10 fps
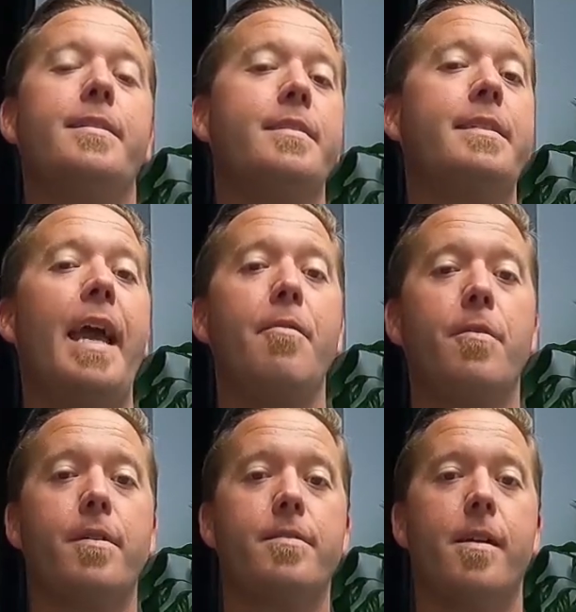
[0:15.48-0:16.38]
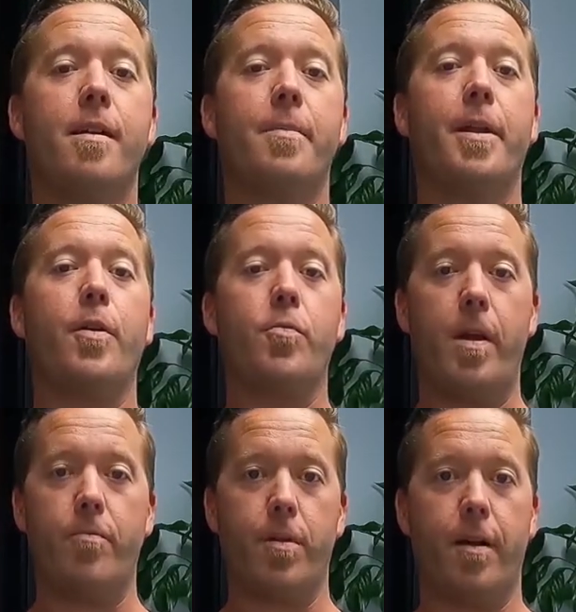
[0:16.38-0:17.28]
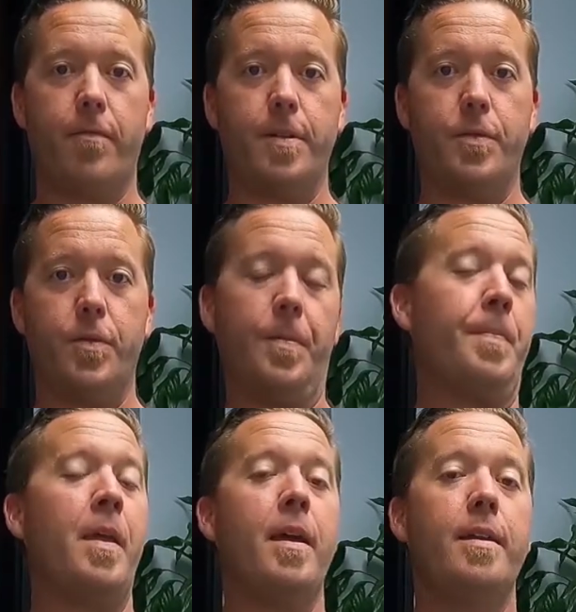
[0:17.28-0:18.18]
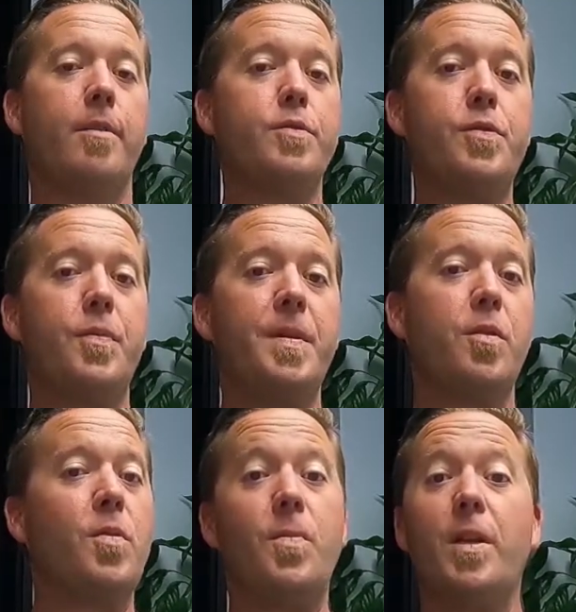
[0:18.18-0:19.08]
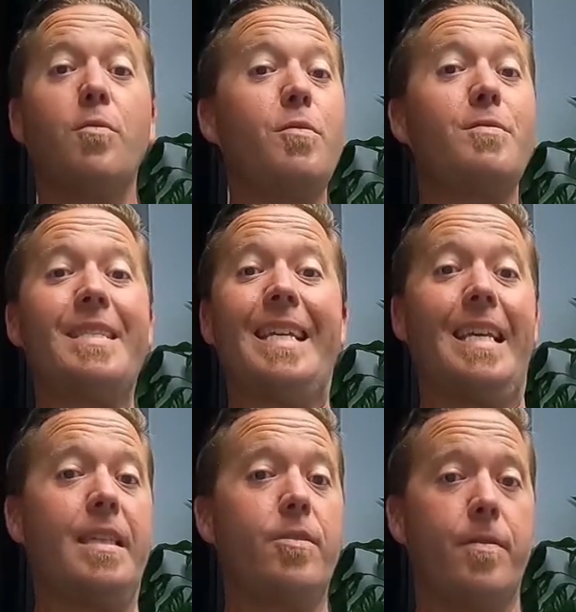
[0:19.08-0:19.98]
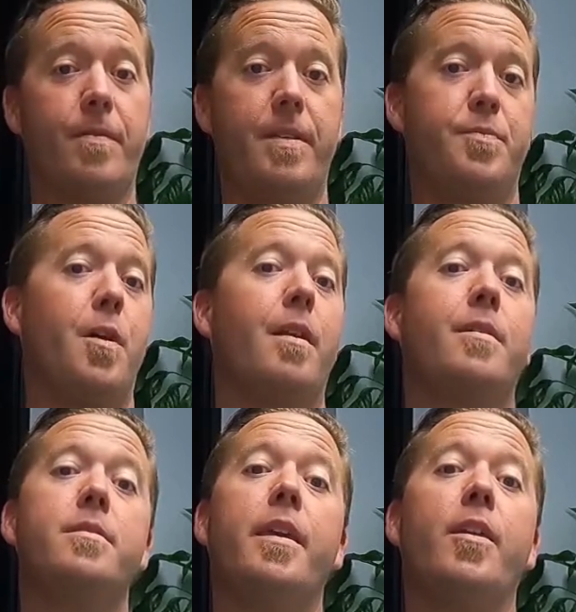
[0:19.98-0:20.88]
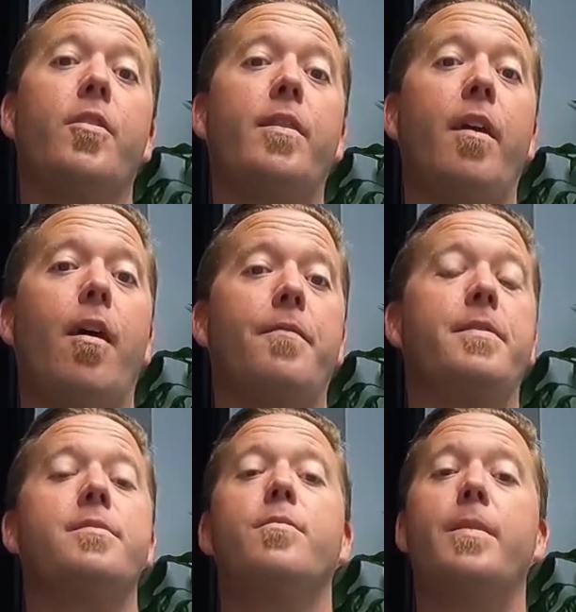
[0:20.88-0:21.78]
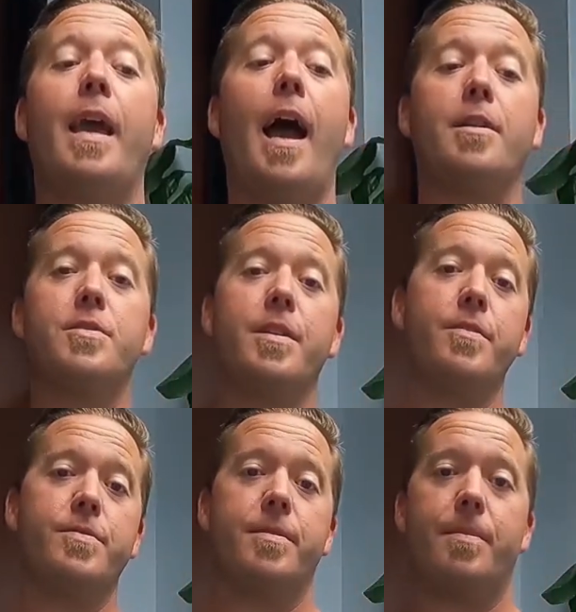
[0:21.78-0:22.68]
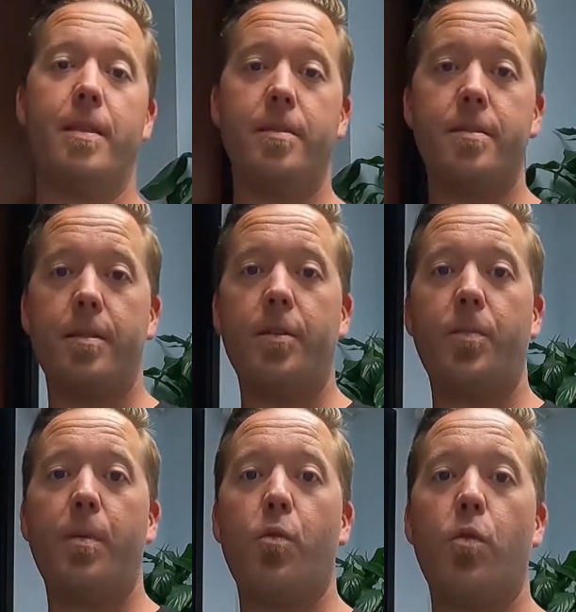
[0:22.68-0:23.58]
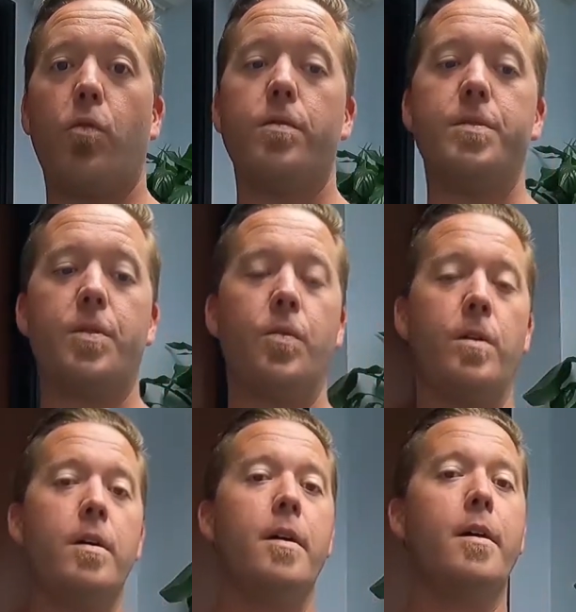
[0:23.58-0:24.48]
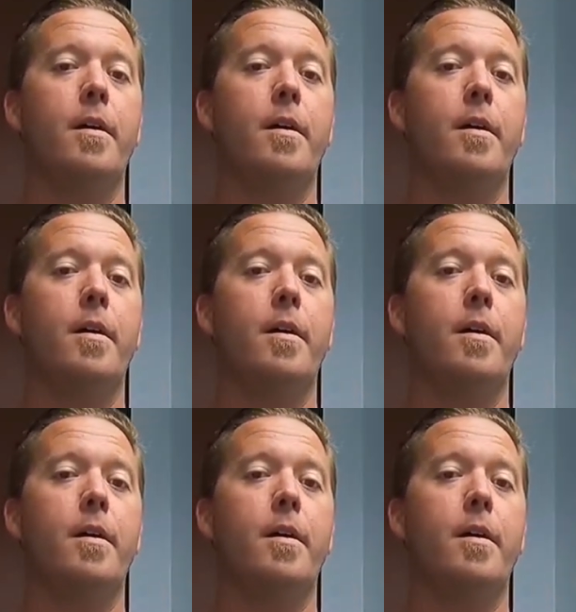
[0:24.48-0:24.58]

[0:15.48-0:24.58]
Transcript: Today we're going to talk about a great recovery tool. Now, truth be told, we don't use either of these products here in the office. We actually use something that's a little bit more old school,